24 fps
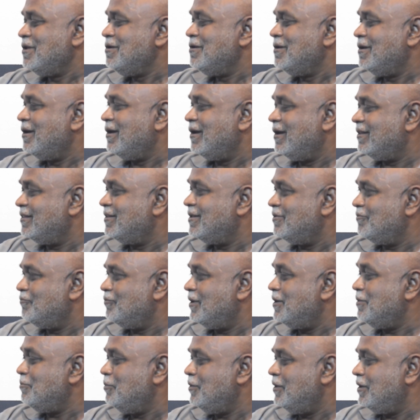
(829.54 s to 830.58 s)
At the very
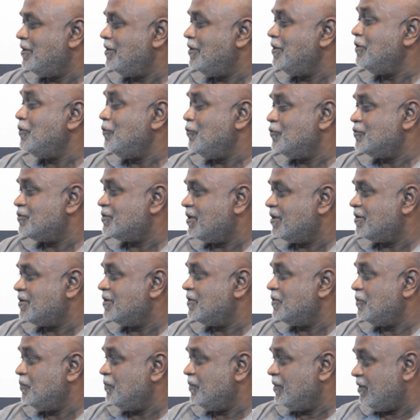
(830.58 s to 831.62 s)
beginning, you started
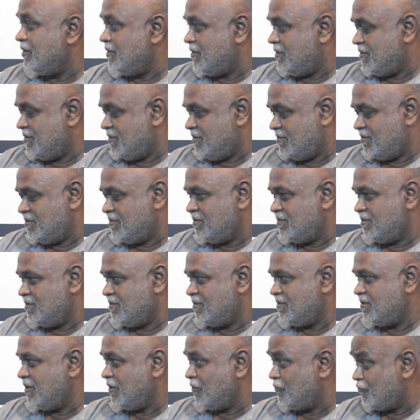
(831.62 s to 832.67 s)
with the
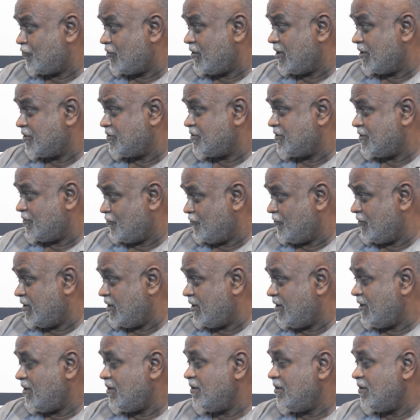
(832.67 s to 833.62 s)
introduction today,